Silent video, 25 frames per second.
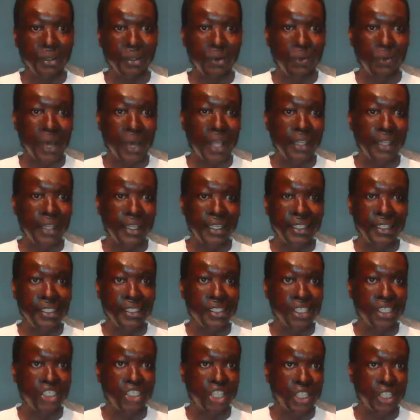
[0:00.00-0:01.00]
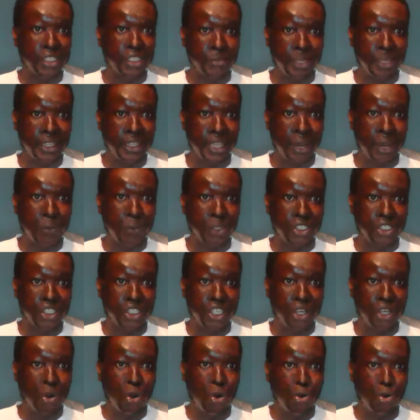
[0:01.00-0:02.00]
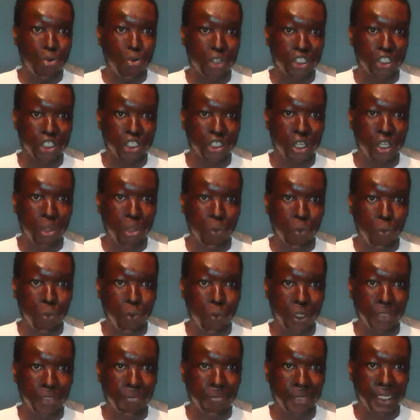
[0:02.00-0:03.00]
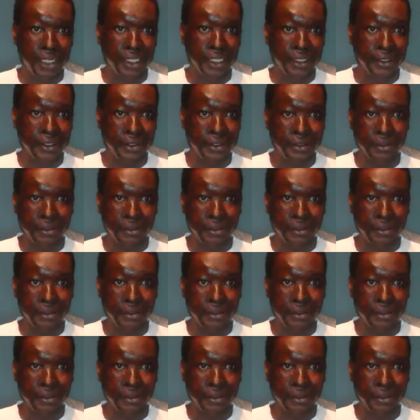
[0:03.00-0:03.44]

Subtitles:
Well, ladies and gentlemen, that was the original Woodman.